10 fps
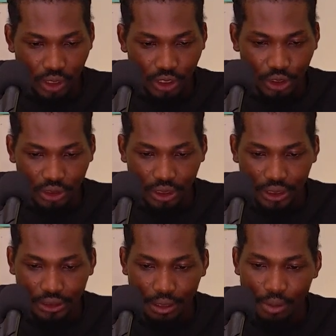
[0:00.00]
just list
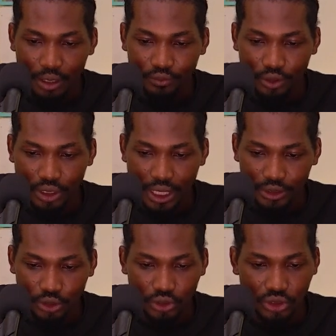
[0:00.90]
them out for you guys so
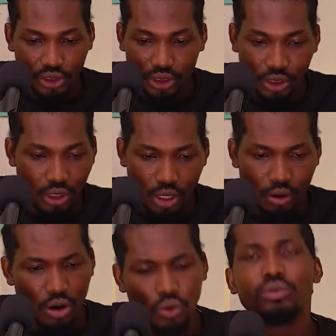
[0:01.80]
you see?
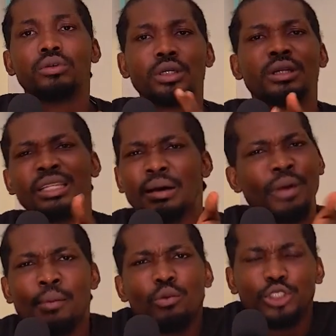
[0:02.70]
Oh, I
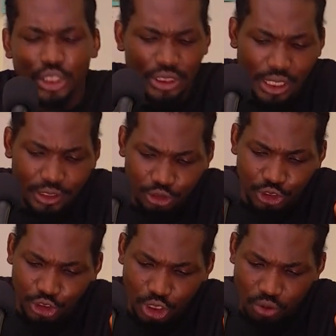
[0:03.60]
mean, we should just kick into the
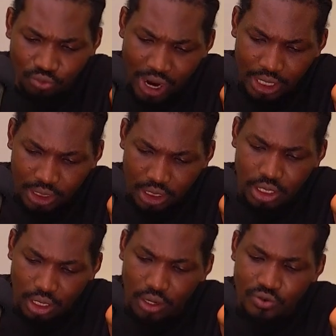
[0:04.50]
show, right?
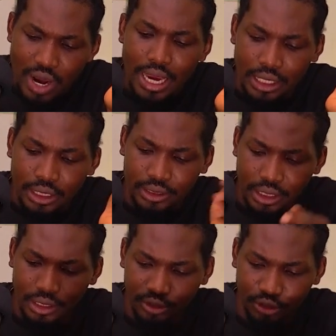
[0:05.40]
All right, let's kick
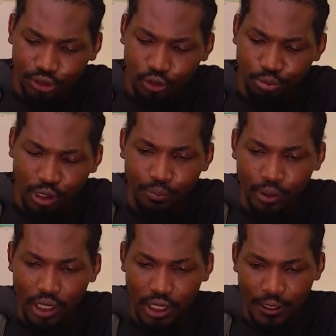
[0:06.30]
into the show proper.
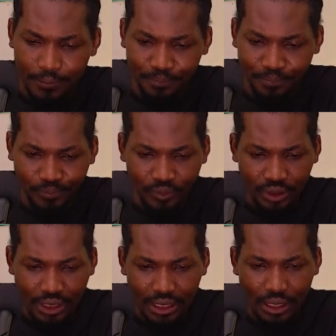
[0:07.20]
Um,
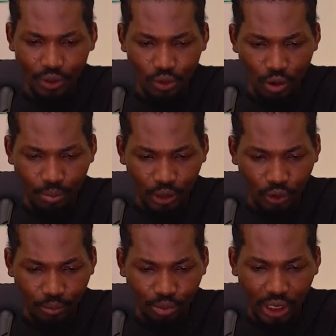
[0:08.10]
now that we know what Bitcoin
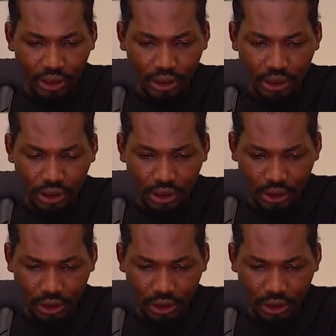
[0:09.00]
price is,